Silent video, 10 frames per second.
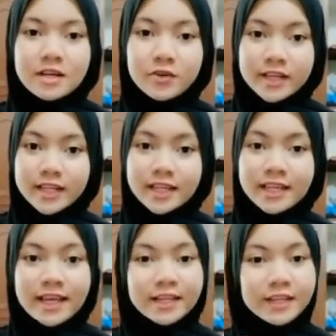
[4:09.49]

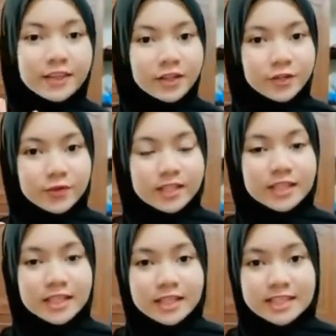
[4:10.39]
running, and the third
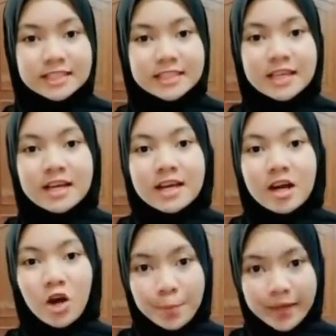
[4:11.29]
one is
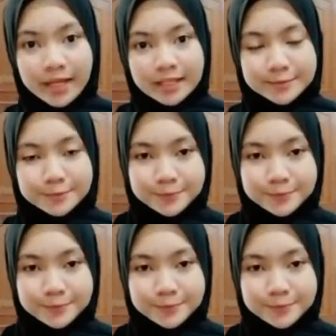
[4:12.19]
hopping.